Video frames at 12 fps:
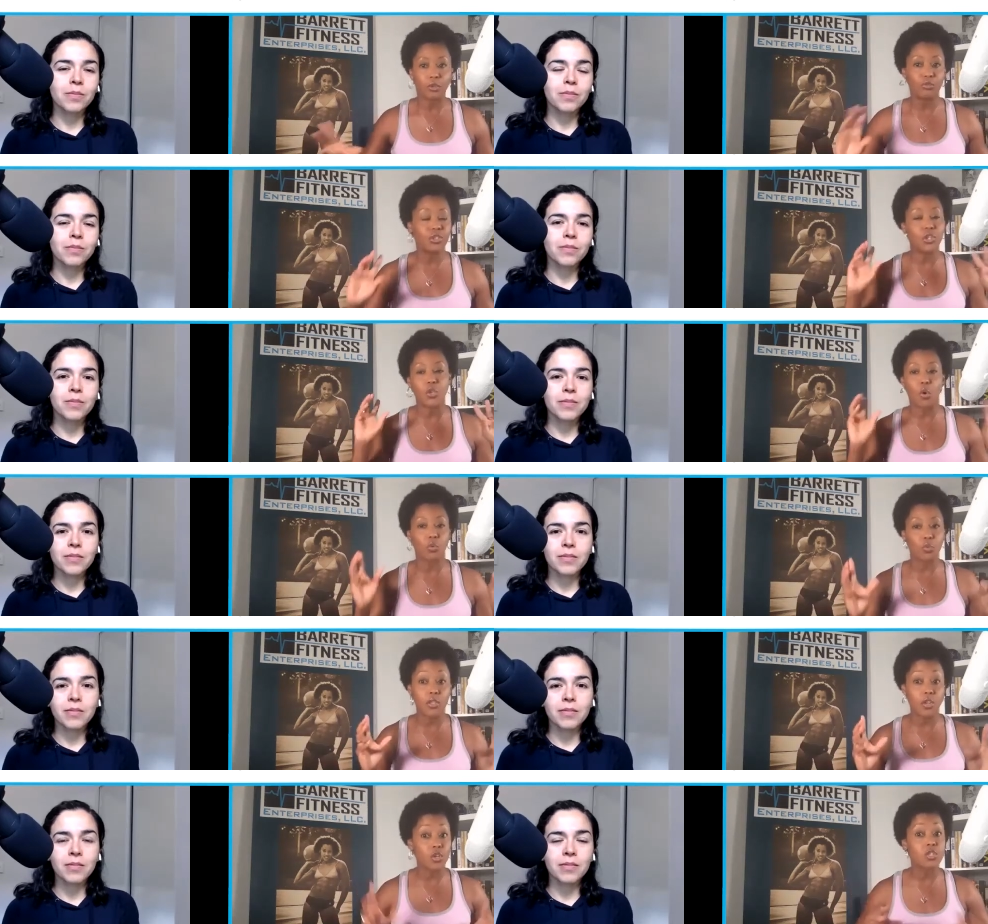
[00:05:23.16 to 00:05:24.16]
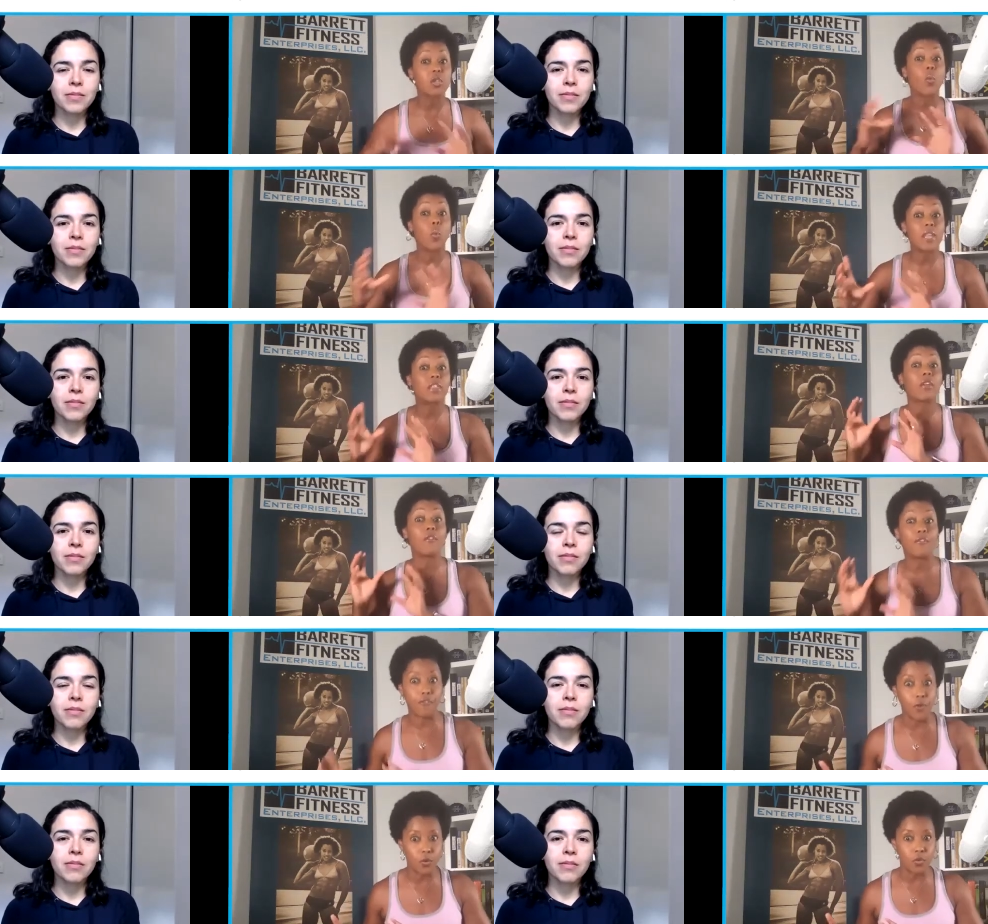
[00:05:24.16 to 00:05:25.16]
Speaker 1: you know, runners with
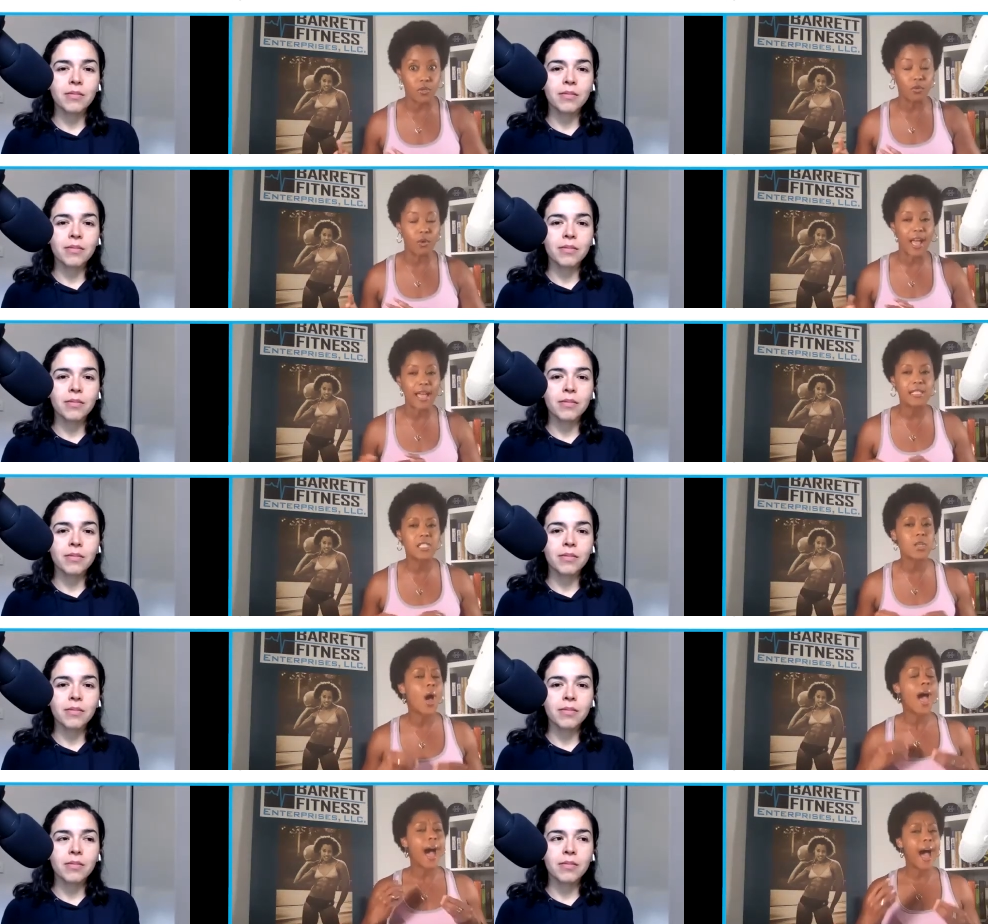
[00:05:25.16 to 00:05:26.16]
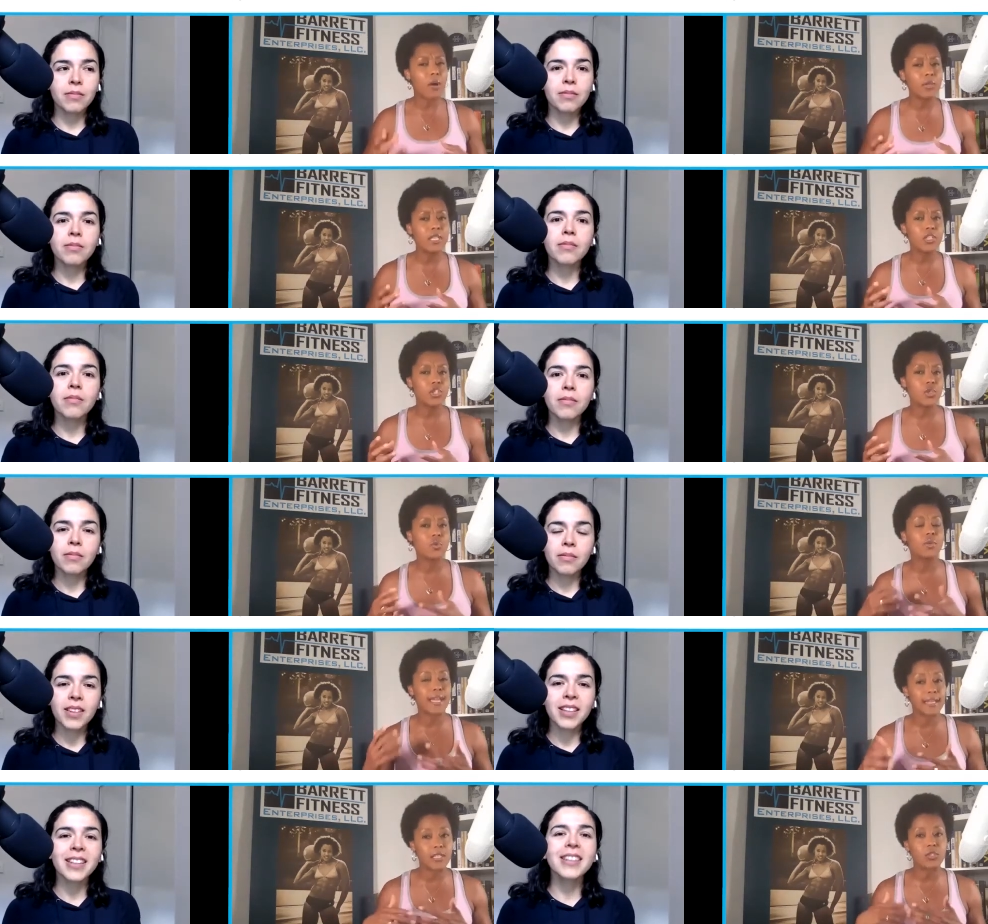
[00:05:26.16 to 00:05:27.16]
food, right? So, how did you
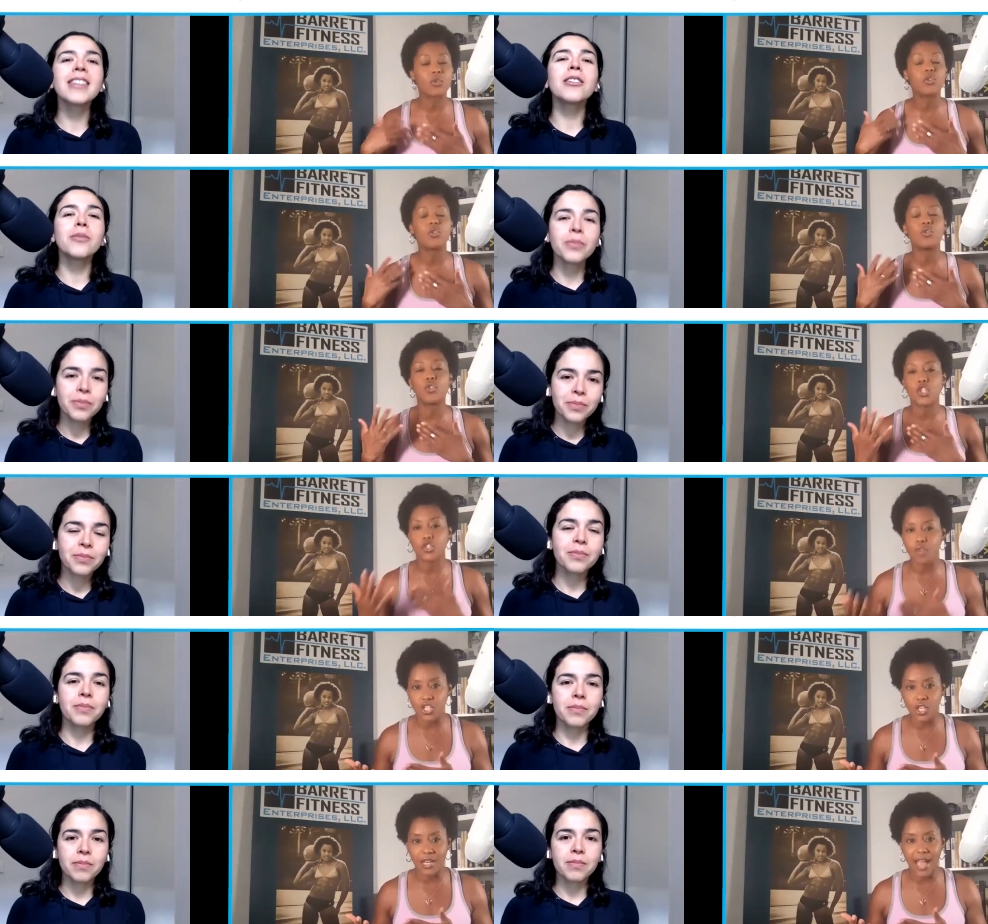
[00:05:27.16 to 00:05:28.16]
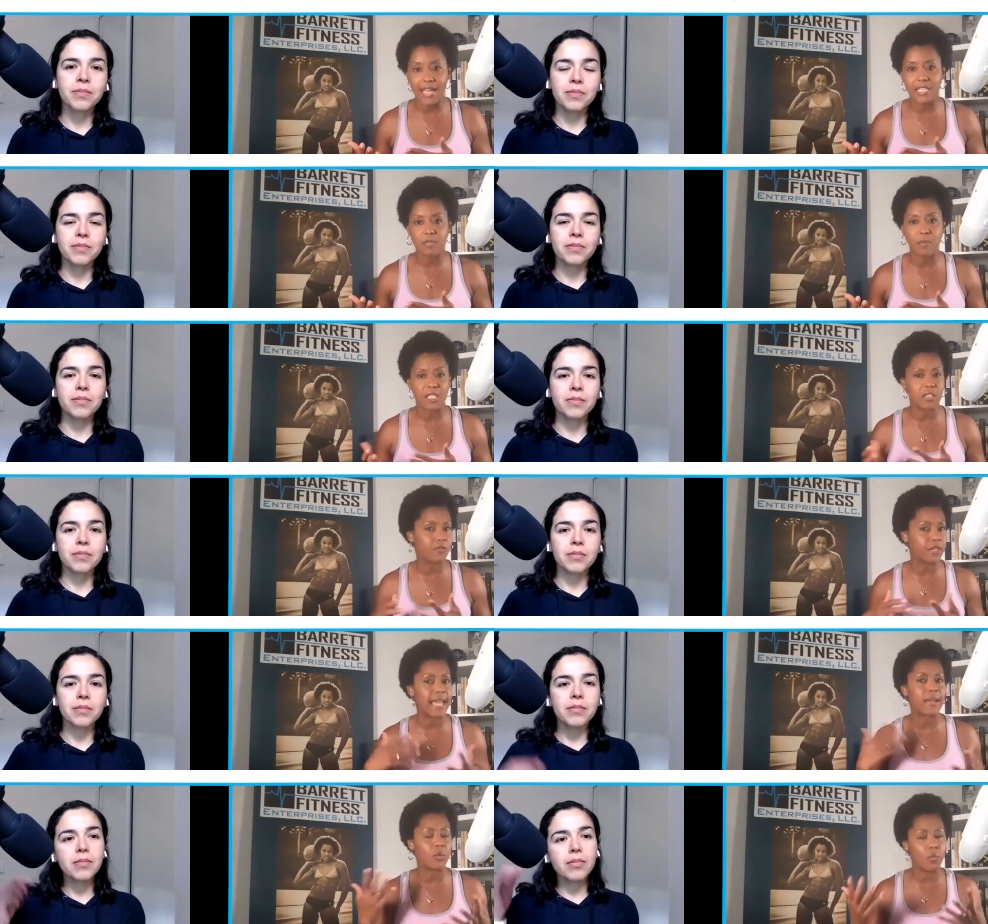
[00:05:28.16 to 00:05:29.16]
get into the nutrition aspect of it?
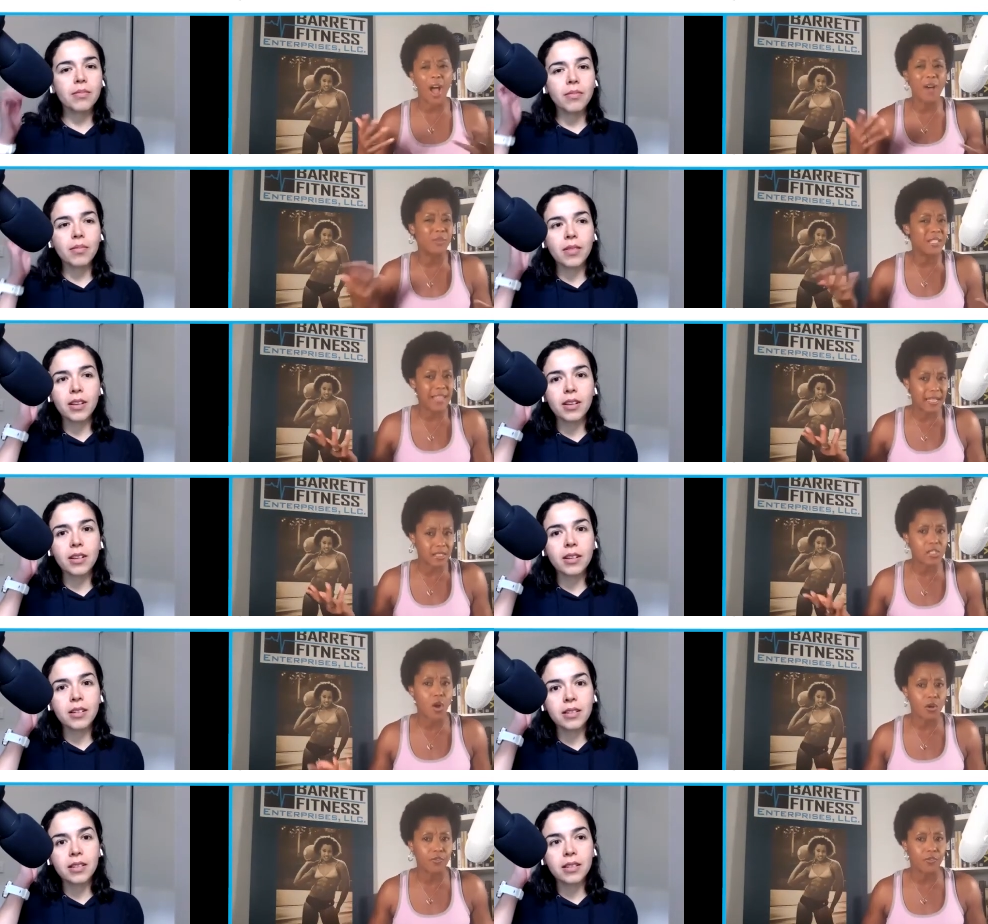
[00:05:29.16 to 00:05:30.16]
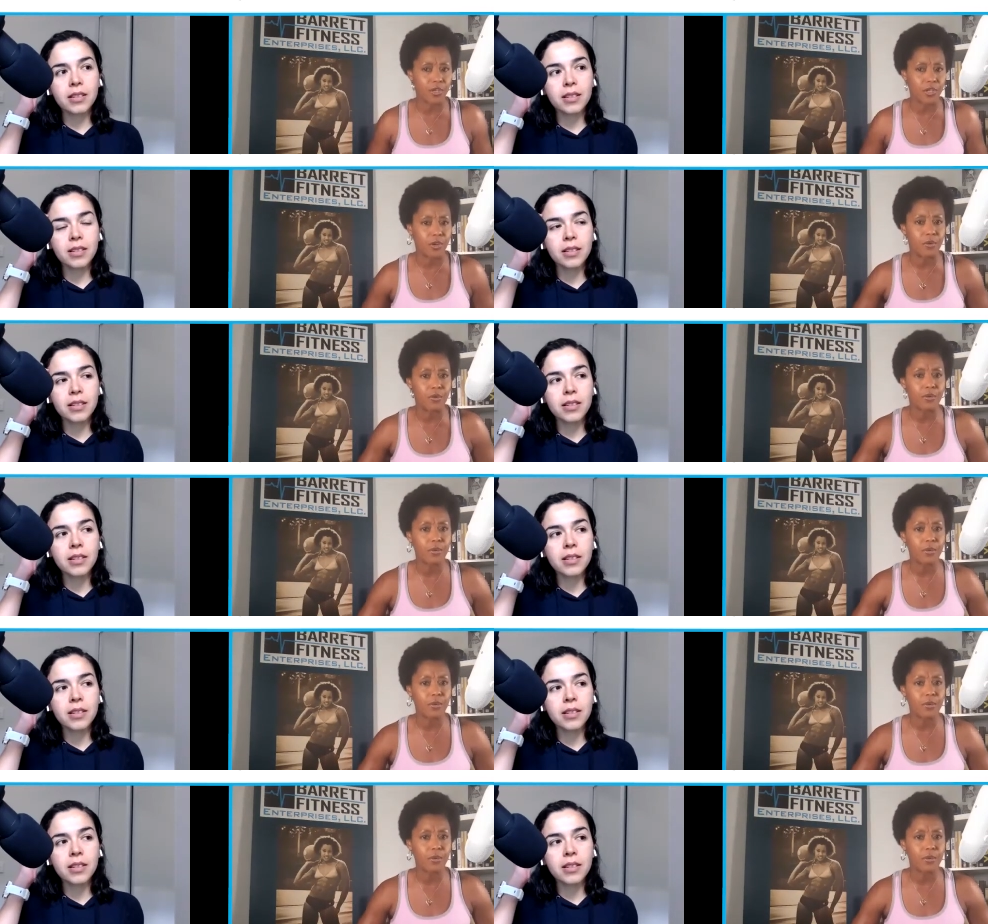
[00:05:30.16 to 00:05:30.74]
Like, how did that start for you?